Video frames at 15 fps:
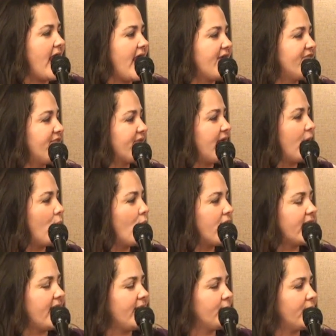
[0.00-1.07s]
If
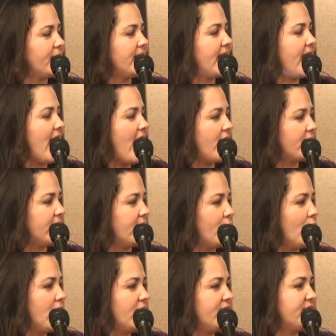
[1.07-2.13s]
working in Marin County,
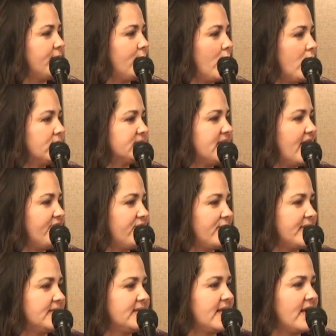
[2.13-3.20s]
one of the most
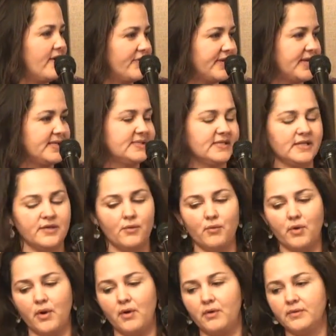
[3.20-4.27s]
affluent counties in the
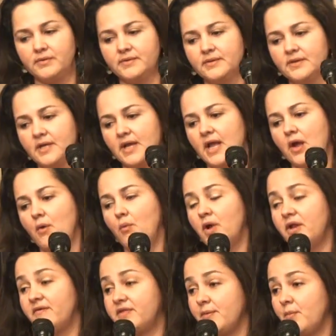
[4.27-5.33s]
world, one
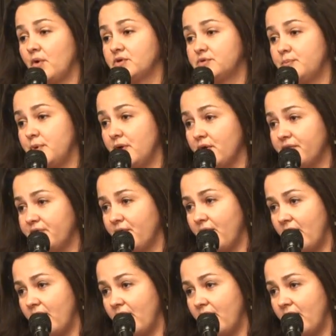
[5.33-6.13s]
of the most beautiful